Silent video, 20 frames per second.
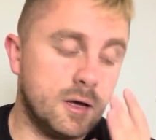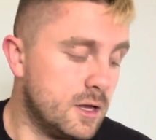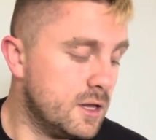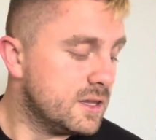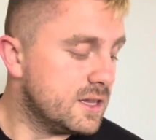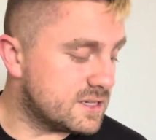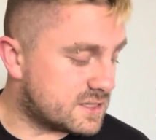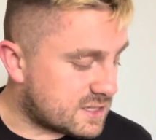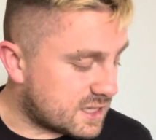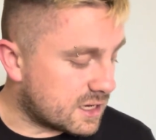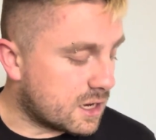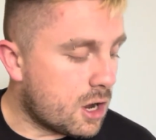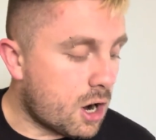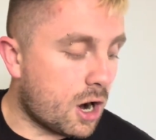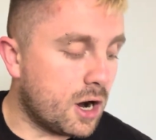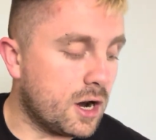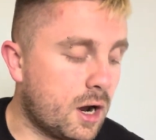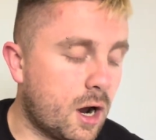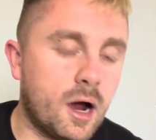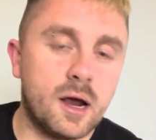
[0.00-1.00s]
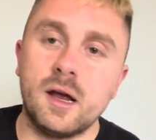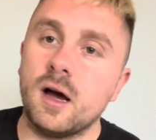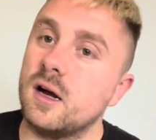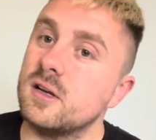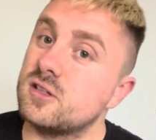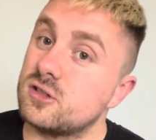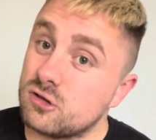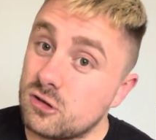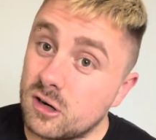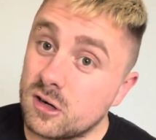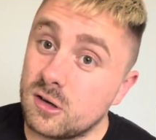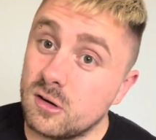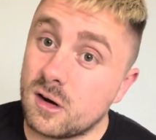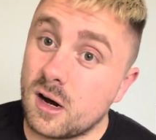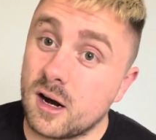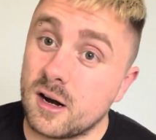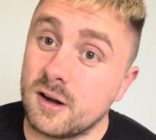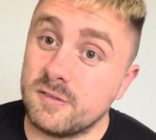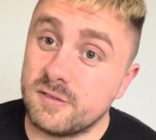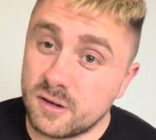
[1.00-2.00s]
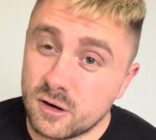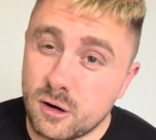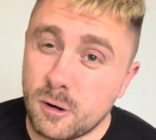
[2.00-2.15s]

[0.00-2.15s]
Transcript: this thing, I struggle kind of